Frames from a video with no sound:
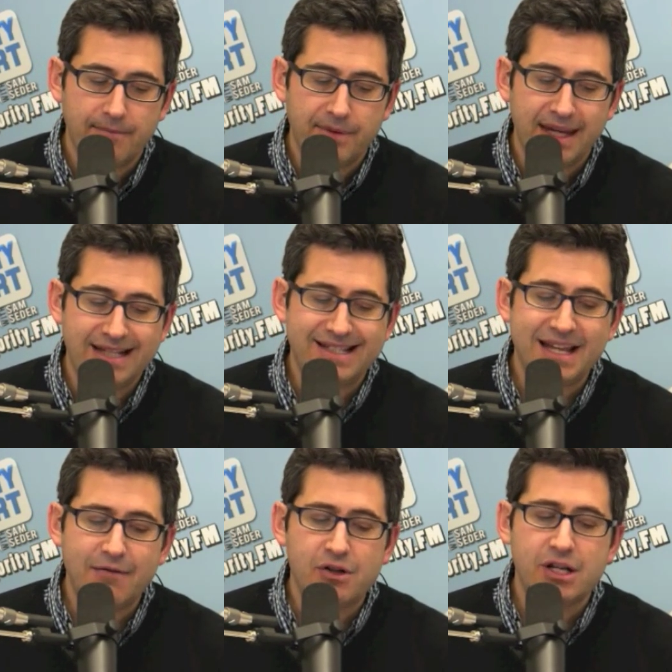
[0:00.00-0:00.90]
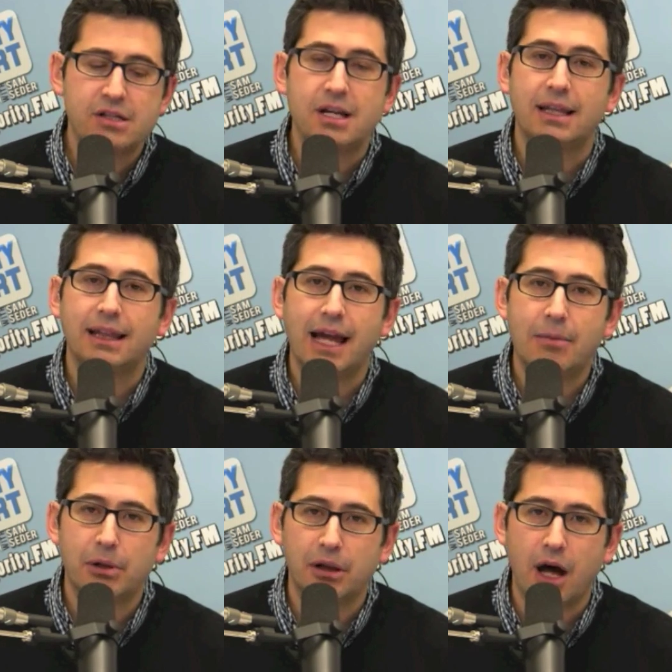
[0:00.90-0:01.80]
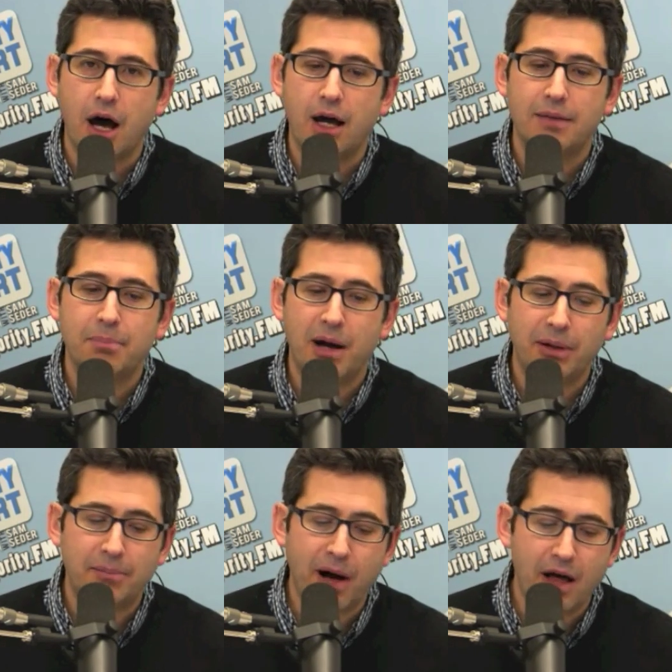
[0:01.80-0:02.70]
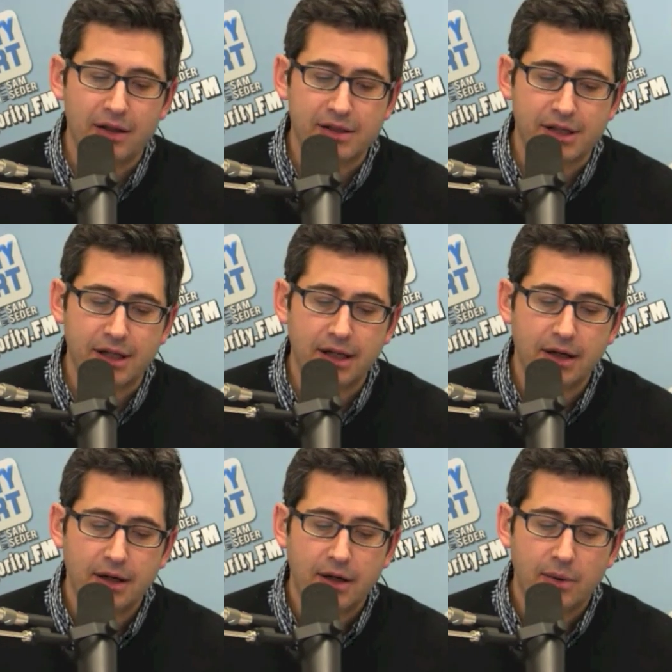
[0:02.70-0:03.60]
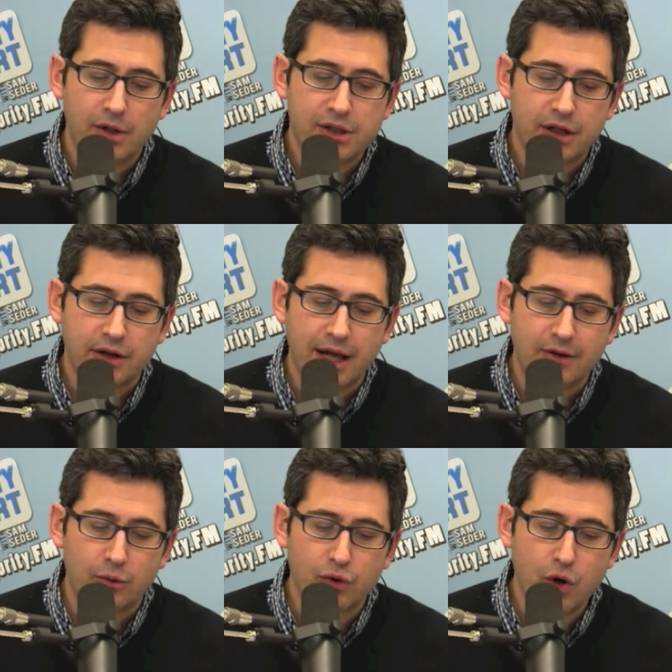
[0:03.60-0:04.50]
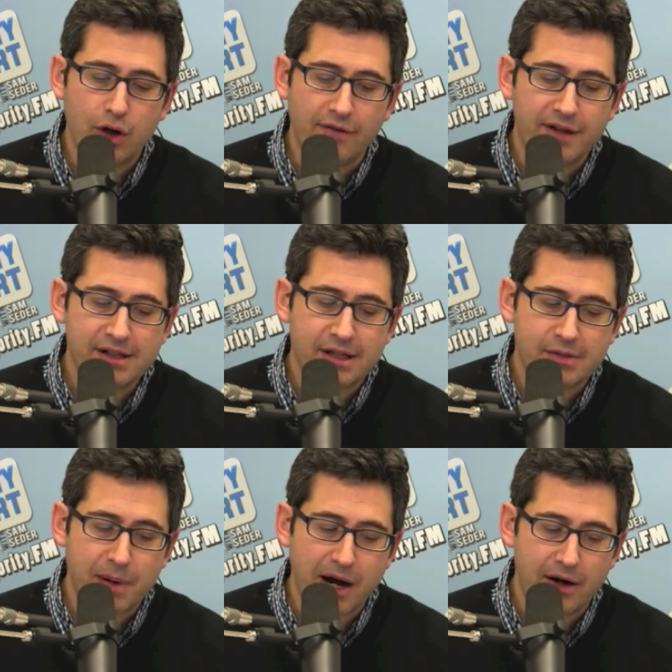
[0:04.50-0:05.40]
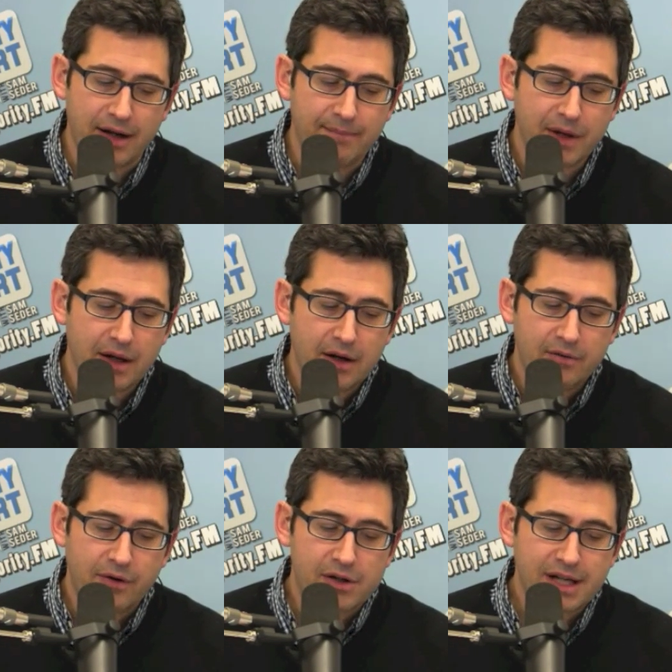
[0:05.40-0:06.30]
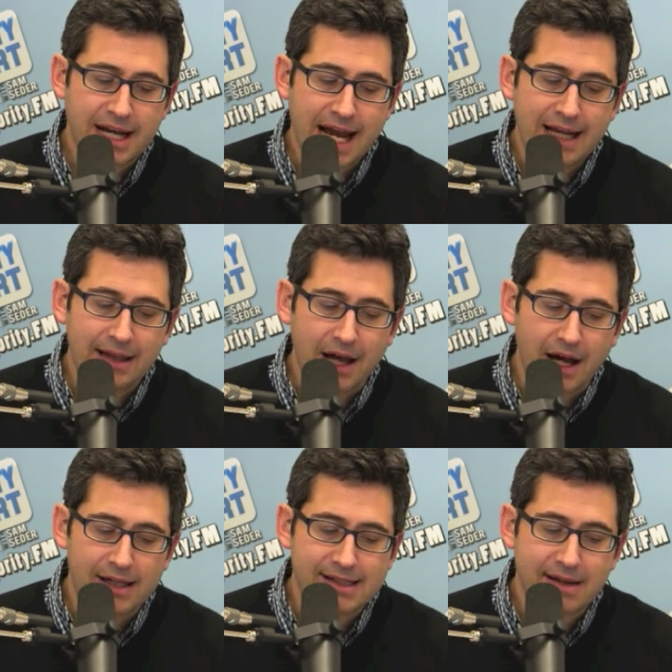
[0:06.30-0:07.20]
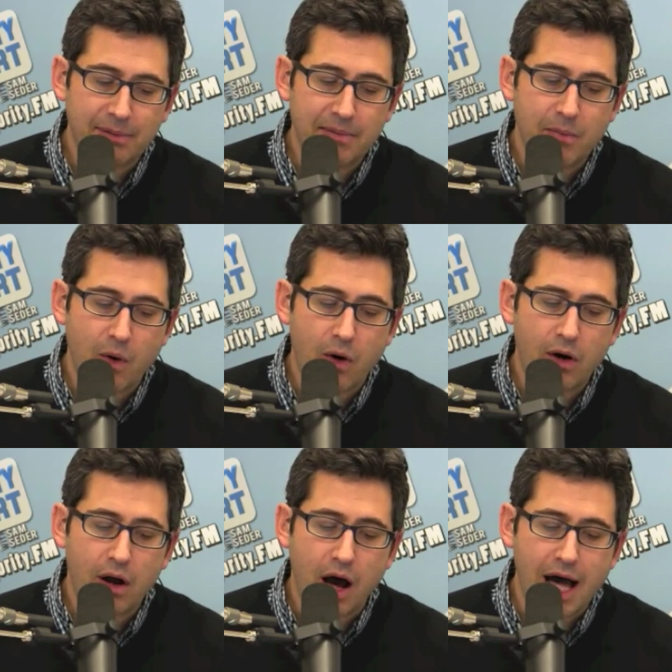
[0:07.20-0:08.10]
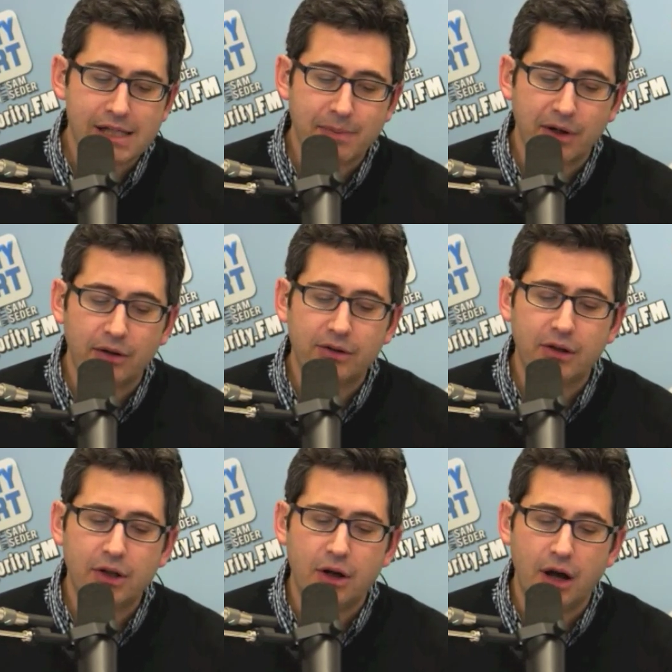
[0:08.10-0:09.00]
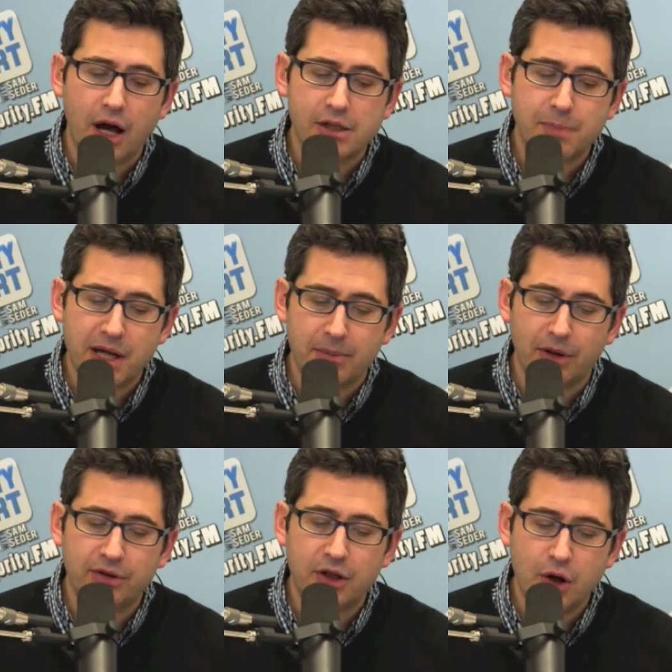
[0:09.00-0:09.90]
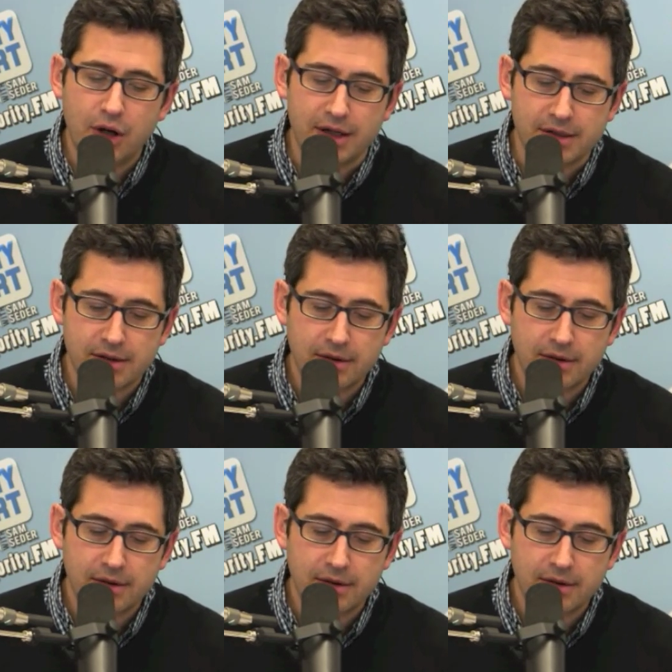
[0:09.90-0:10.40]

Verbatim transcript: It's differences in labor law and public policy which are at the root of this disparity. First, Canadian law is simply more hospitable to unions.